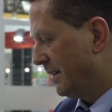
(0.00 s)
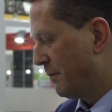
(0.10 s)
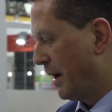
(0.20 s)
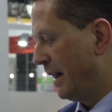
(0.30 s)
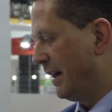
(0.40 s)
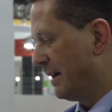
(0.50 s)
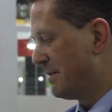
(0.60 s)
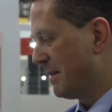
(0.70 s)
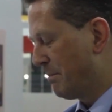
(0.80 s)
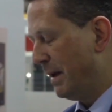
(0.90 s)
Well,
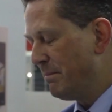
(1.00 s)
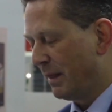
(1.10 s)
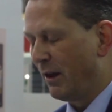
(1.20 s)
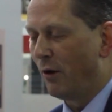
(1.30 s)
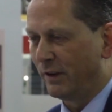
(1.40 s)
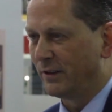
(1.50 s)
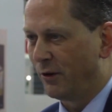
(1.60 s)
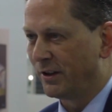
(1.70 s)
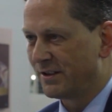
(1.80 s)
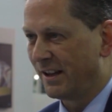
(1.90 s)
the people love it,
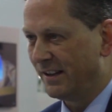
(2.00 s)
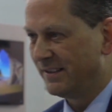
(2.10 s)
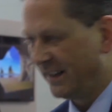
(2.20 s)
honestly.